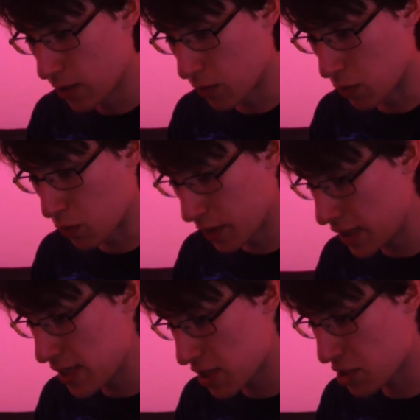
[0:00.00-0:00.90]
were
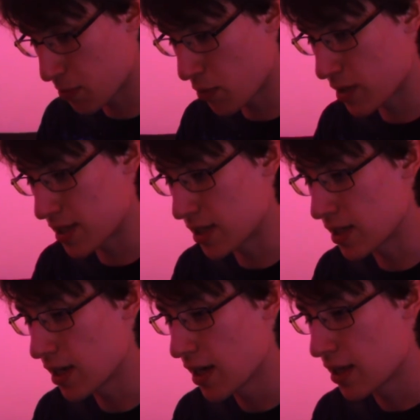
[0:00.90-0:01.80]
really
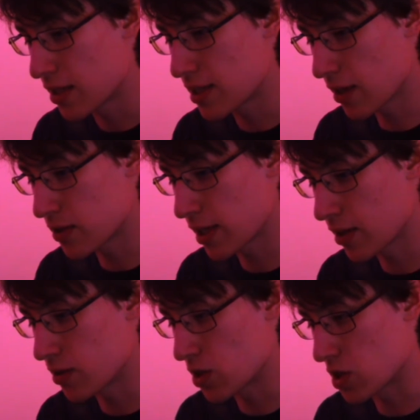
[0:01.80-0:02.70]
disappointed that
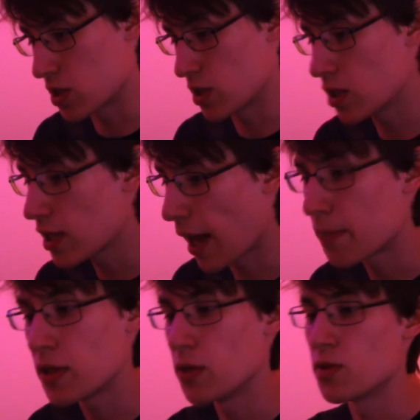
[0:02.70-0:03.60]
Telltale just
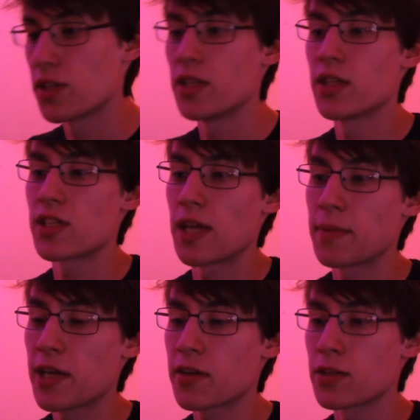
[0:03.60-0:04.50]
kept using the same
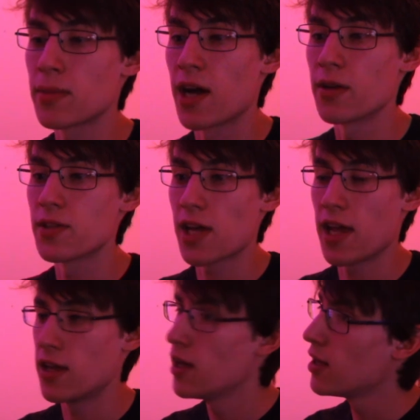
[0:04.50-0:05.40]
character models and